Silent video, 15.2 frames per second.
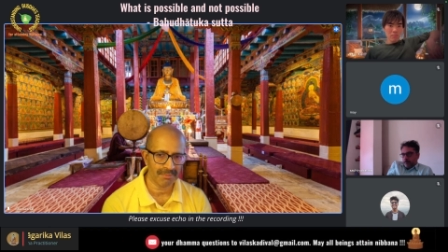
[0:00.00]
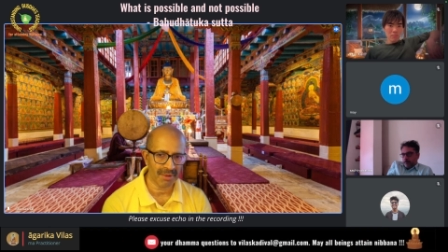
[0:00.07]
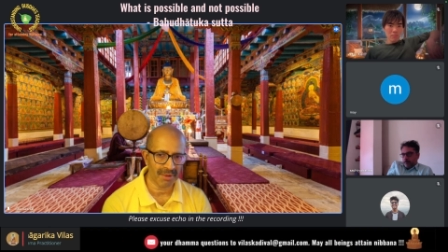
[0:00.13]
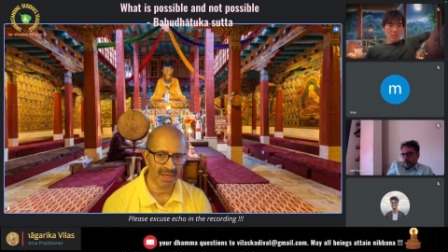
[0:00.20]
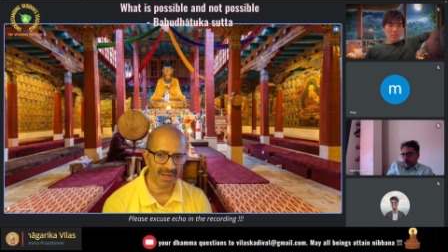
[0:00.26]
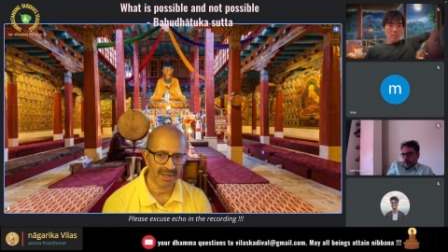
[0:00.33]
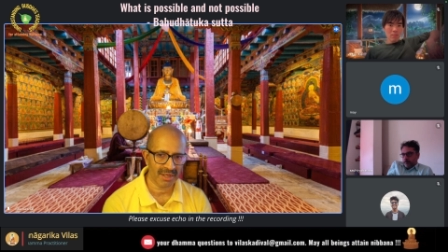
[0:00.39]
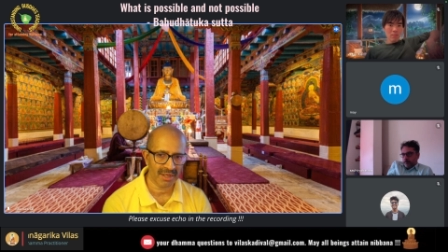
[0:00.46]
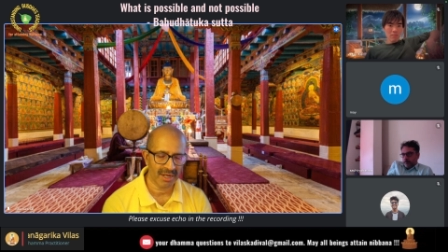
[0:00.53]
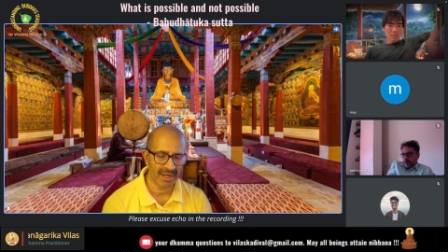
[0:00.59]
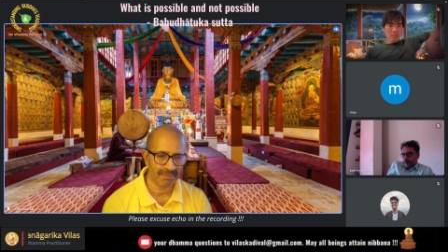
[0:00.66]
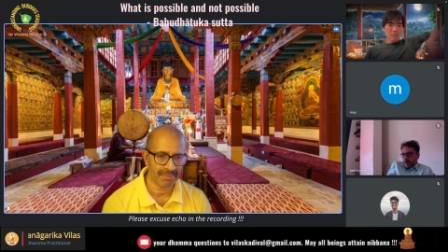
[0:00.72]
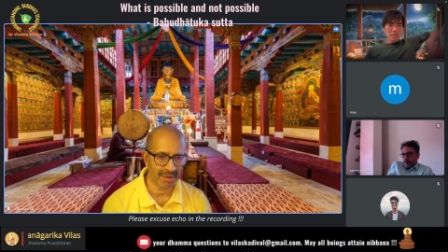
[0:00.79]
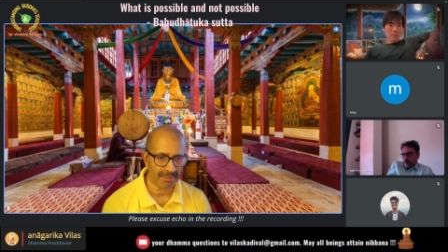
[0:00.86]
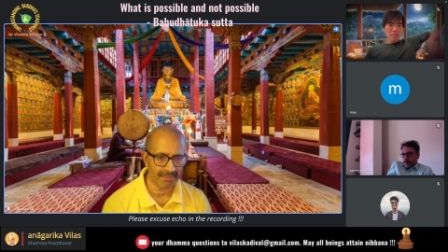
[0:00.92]
Mara
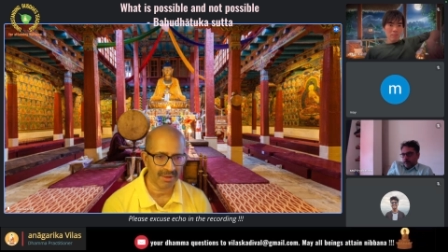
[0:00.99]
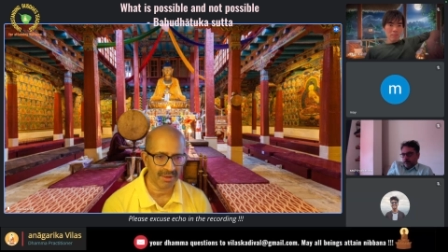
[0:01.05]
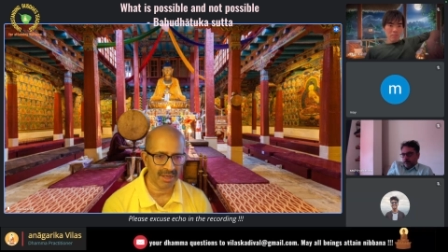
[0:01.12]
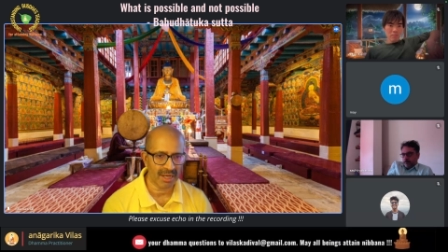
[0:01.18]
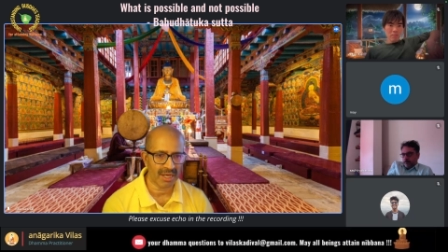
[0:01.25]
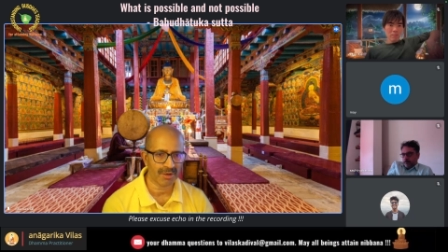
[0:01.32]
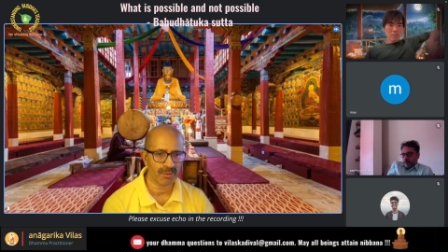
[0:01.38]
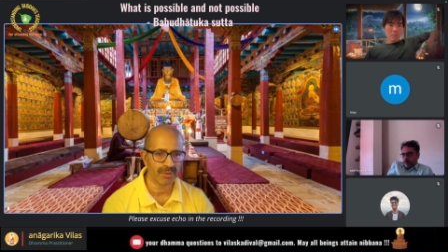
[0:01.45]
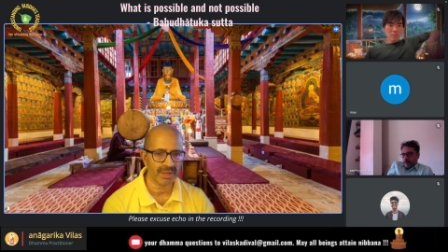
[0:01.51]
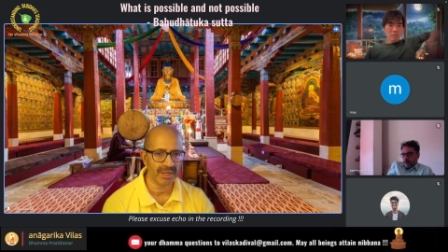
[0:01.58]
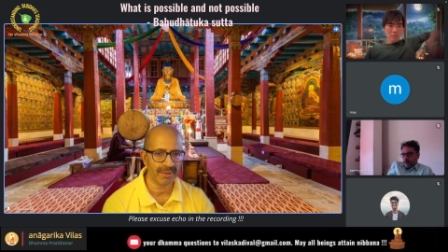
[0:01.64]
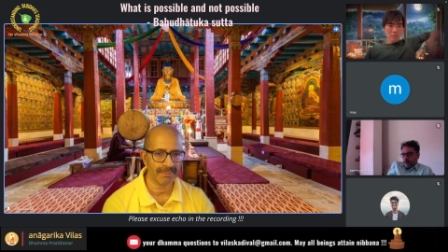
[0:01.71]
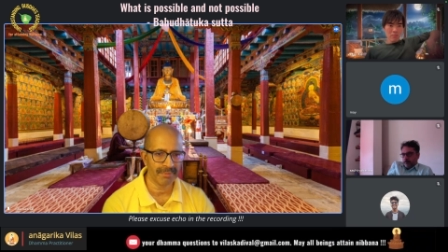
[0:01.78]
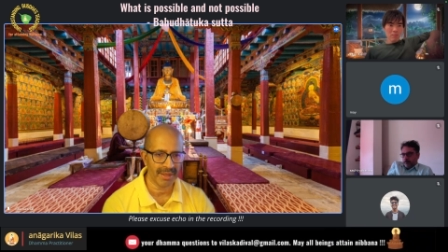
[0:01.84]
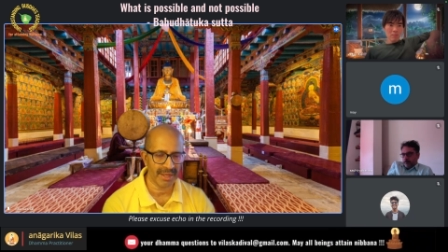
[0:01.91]
and Brahma are
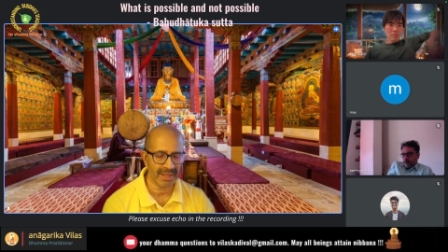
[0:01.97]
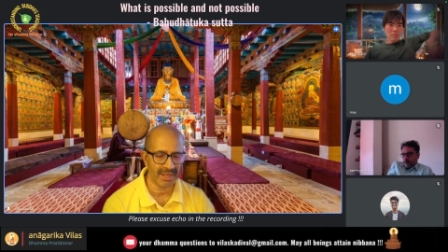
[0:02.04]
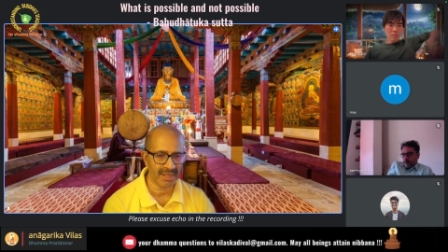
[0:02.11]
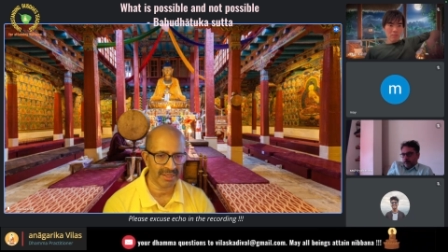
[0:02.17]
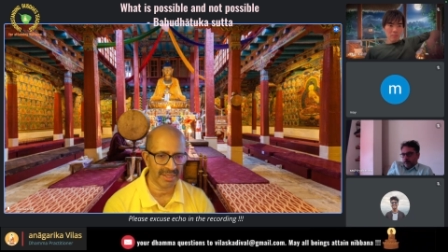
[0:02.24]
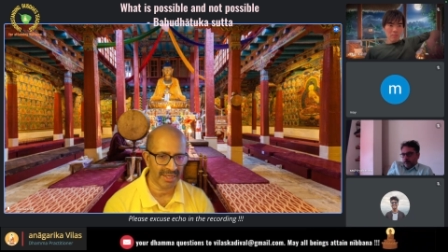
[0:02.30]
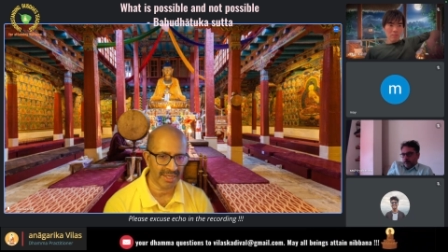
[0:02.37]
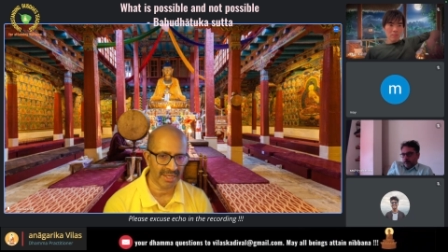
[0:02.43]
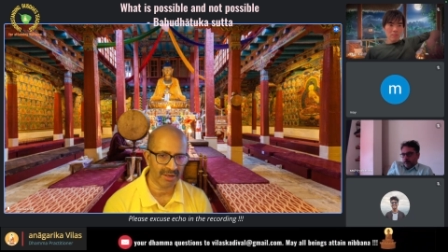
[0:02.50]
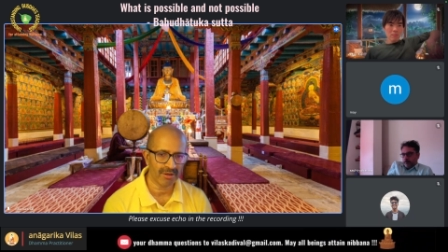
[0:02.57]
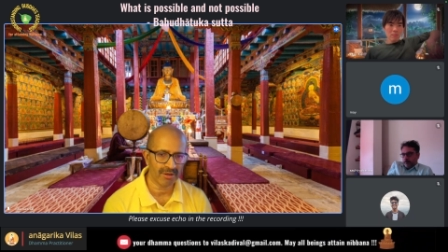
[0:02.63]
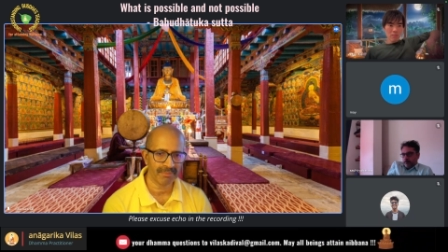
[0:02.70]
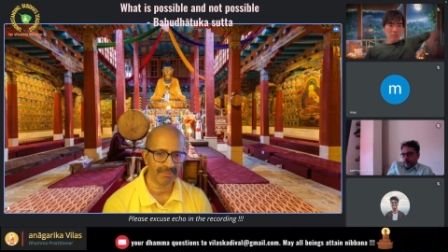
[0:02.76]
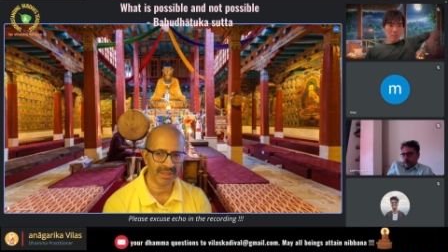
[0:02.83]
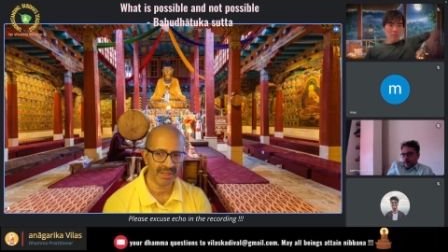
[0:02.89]
only male, they
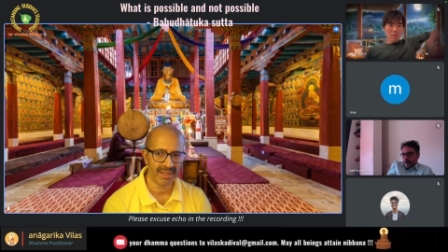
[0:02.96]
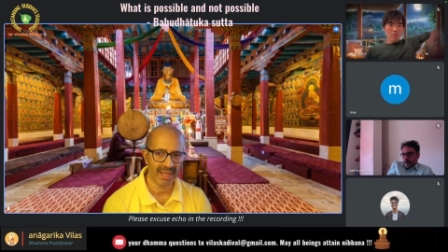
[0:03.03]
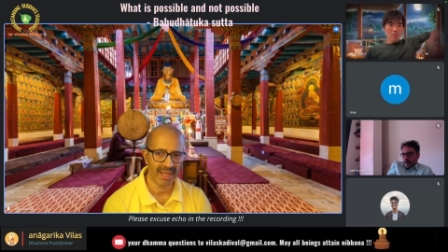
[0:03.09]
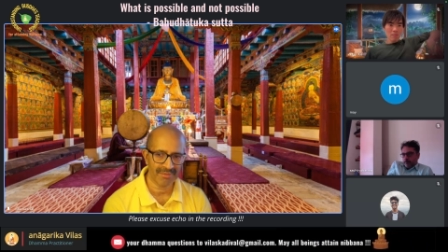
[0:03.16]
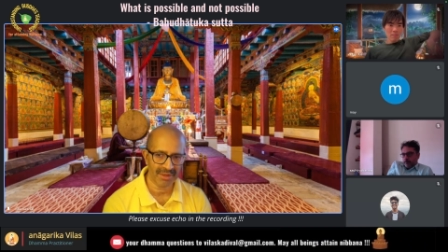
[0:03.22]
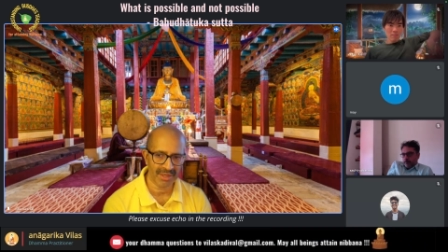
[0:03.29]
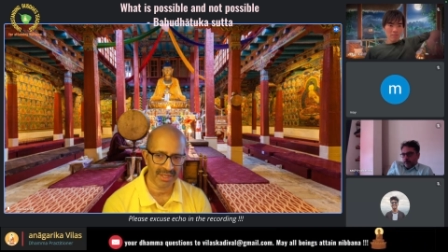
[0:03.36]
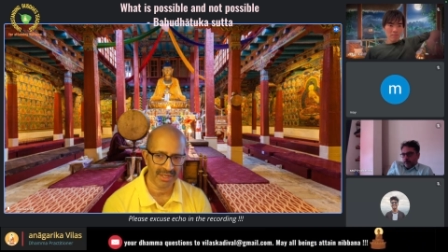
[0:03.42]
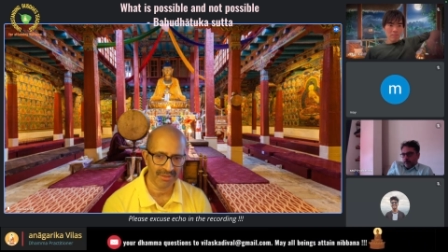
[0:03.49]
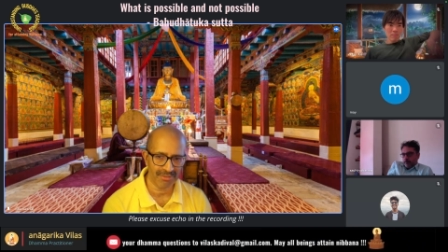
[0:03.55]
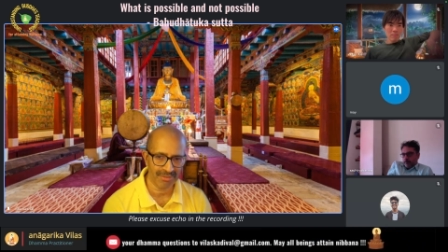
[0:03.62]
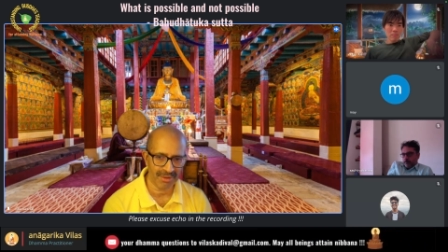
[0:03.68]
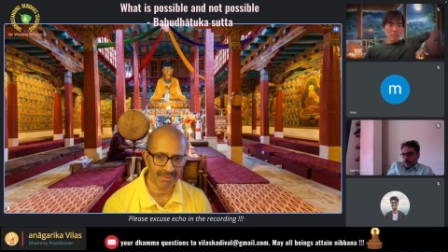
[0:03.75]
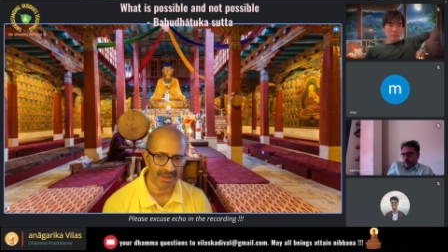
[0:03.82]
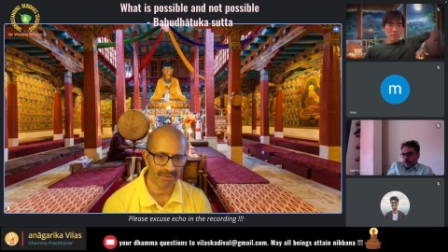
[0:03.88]
cannot be having any
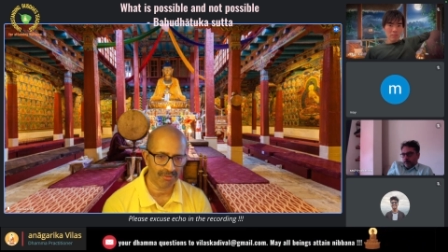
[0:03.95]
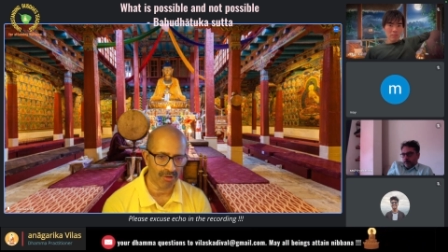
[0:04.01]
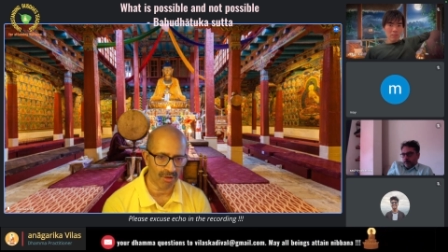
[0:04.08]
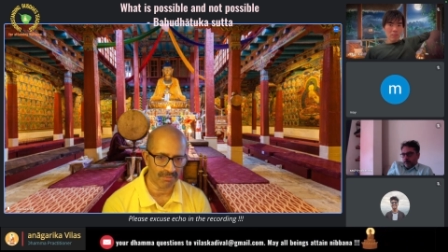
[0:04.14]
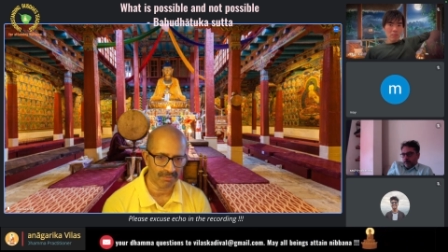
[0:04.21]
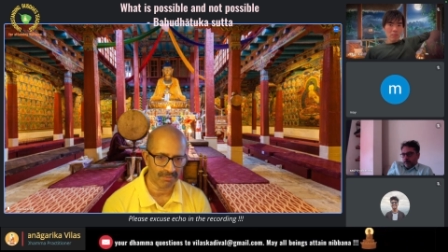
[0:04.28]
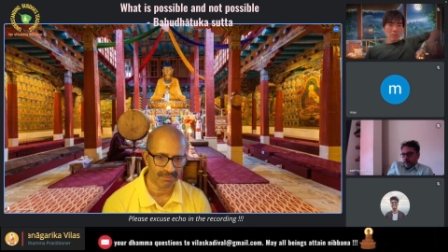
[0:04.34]
female form.